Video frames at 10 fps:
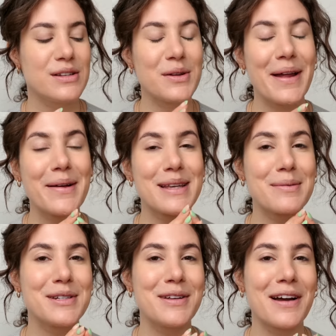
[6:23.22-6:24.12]
So now it's
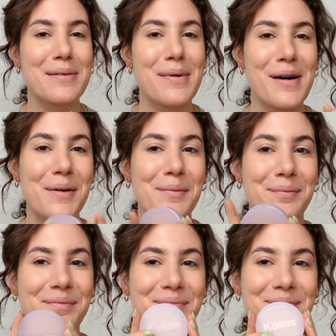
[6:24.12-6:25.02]
time to talk about
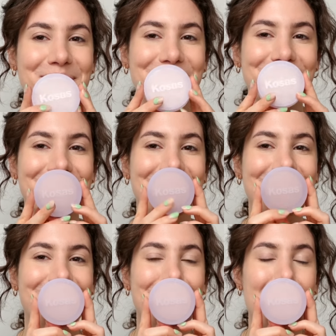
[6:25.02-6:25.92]

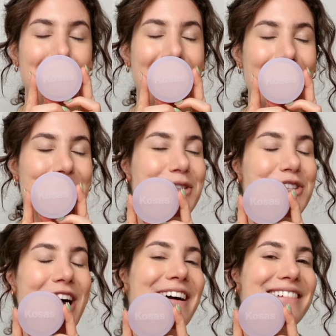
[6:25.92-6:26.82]
my powder
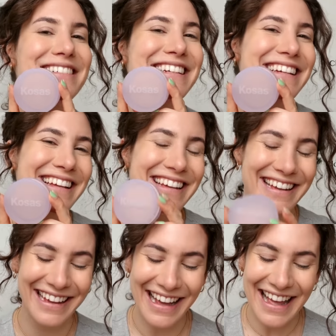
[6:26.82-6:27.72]
child.
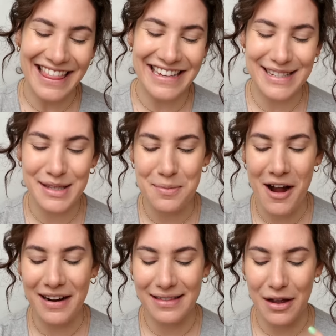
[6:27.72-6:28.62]
This is the
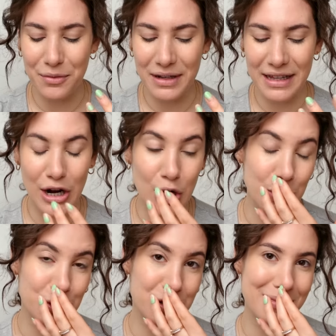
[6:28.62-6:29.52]
product that really
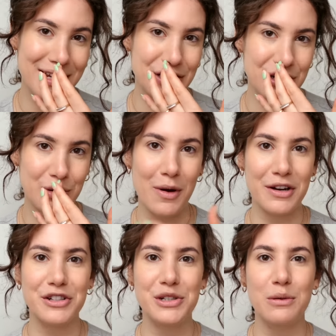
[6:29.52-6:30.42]
urged me to
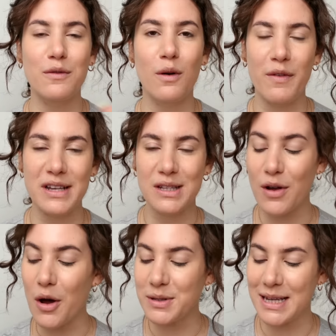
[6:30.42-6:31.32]
want to do a full face of
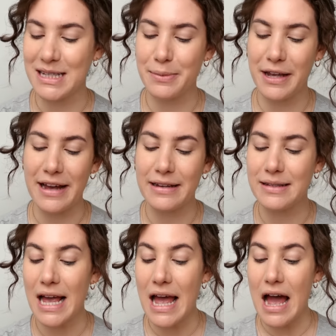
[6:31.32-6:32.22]
Kosas because